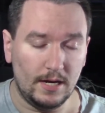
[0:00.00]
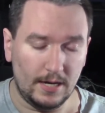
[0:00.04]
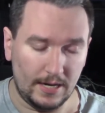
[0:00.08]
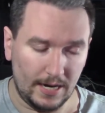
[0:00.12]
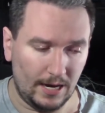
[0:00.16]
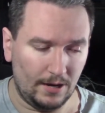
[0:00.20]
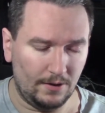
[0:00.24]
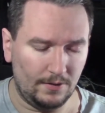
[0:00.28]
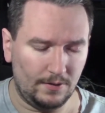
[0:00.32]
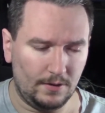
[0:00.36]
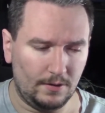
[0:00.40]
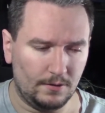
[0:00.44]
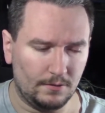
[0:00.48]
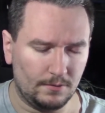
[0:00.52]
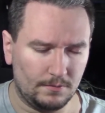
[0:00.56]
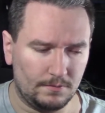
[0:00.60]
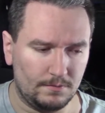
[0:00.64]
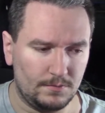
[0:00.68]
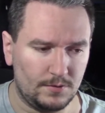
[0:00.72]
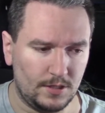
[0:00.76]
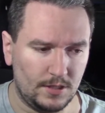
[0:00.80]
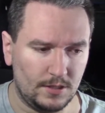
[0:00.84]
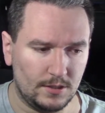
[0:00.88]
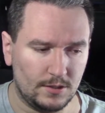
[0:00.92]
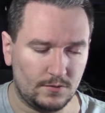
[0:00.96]
now that you're
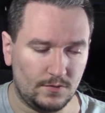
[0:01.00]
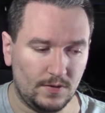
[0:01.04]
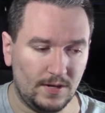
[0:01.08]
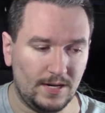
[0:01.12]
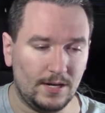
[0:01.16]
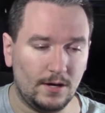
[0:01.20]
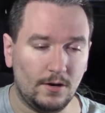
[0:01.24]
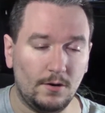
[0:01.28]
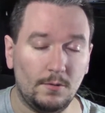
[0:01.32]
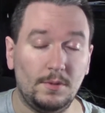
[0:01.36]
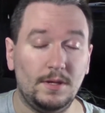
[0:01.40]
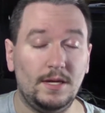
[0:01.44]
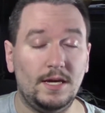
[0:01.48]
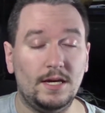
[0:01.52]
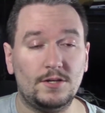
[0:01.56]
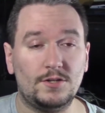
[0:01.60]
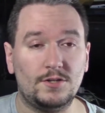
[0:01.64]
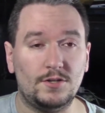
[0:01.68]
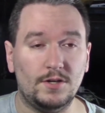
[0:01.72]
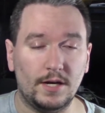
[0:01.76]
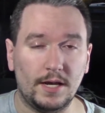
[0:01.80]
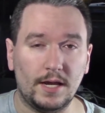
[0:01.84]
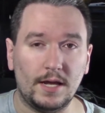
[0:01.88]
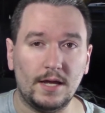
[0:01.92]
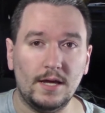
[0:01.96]
seeing this video, it'll be
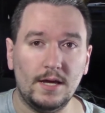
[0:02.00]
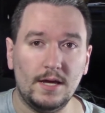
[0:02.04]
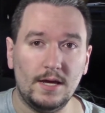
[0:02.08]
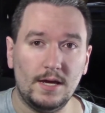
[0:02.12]
yesterday,